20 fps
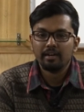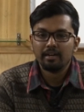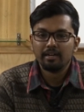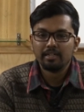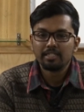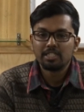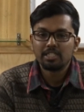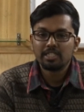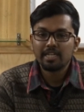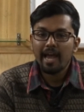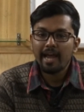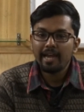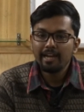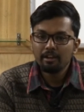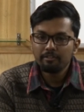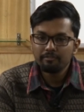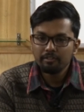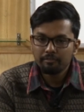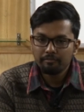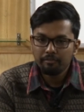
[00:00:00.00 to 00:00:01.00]
style
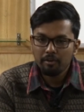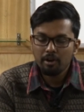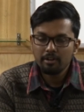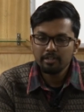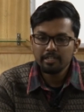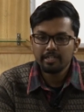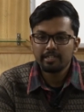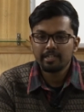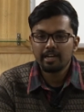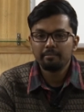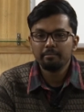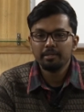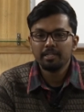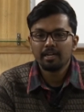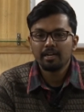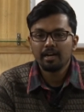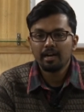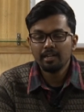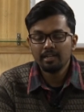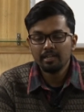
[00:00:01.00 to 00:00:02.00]
of the font, it can be the
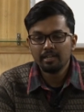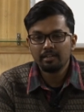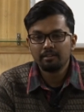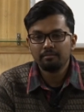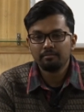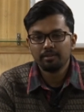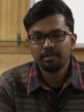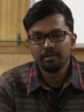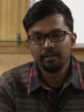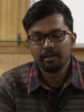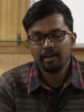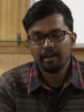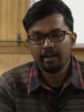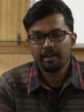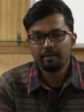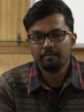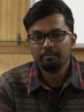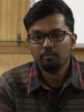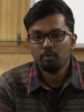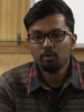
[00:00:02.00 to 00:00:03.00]
color.
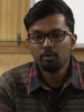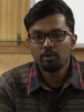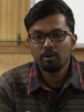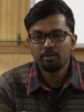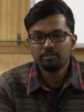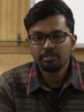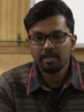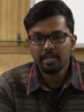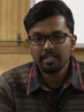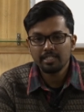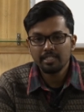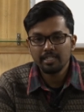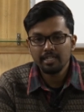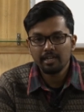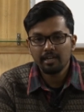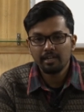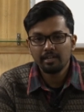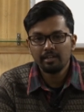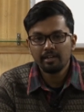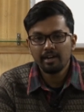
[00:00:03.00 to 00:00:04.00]
More contrasting
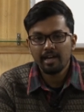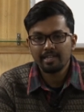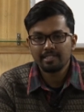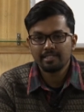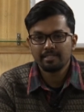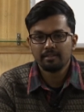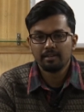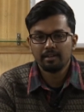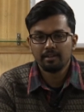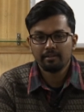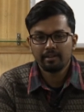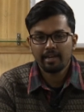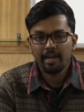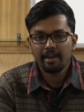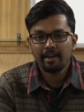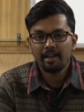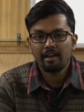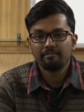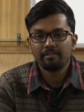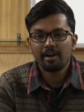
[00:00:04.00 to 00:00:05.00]
color
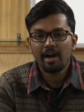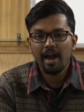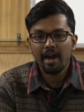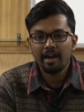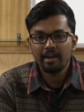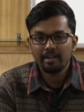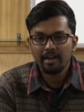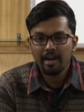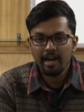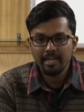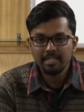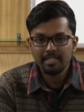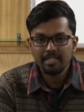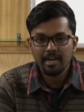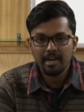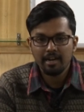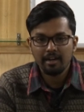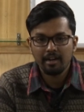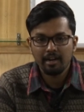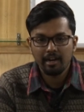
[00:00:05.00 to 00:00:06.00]
can have a highest
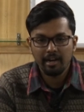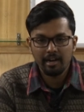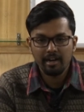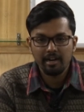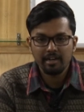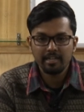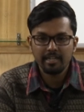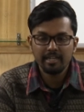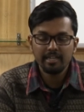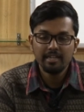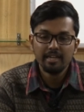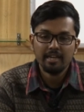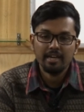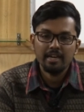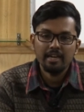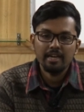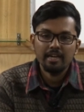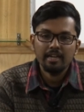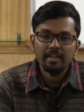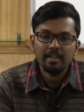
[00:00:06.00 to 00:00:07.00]
hierarchy,
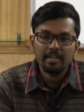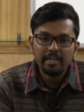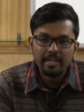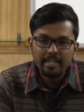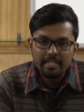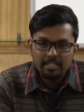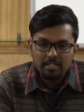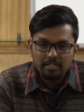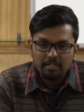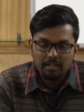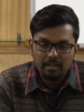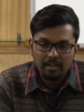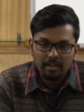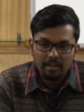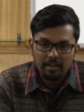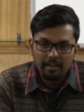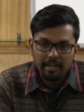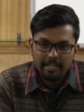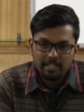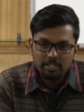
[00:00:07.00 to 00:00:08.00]

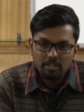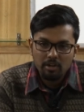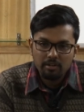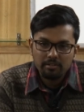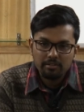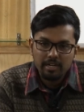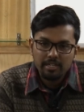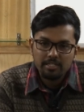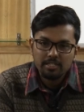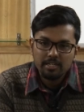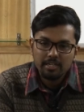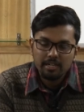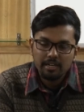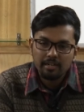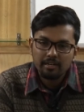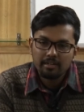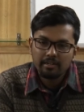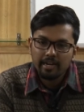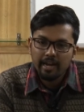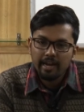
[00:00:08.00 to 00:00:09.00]
less contrasting
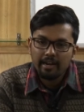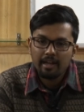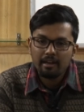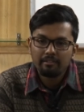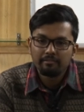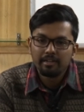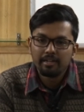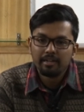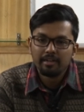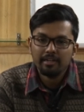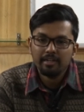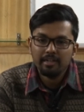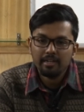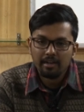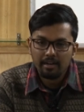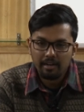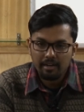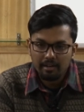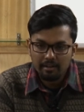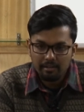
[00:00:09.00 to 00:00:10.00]
color can have
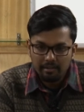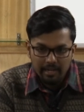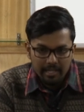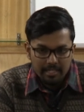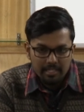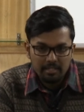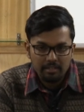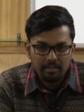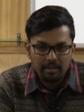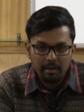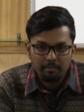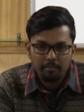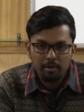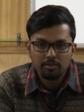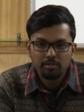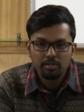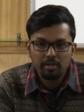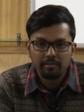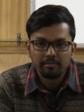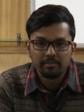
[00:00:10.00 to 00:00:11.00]
a lesser
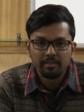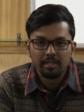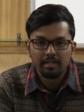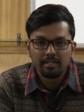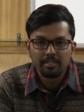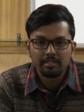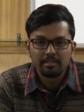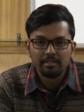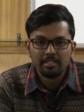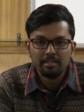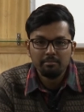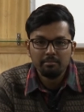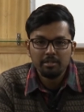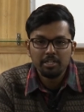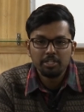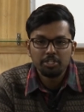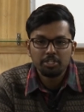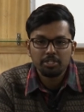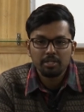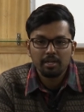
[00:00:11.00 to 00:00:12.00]
amount and
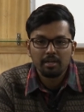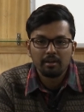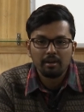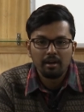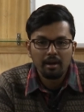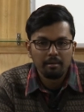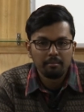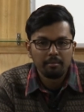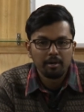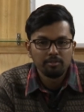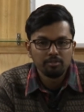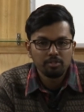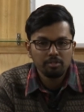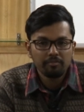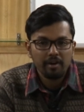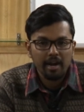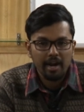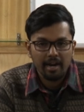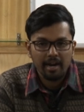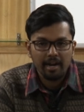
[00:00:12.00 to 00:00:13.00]
diminished amount of
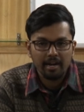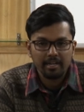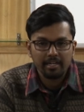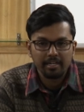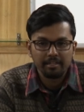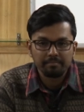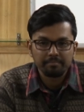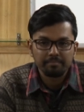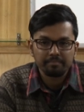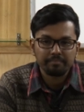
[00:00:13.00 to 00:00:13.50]
hierarchy.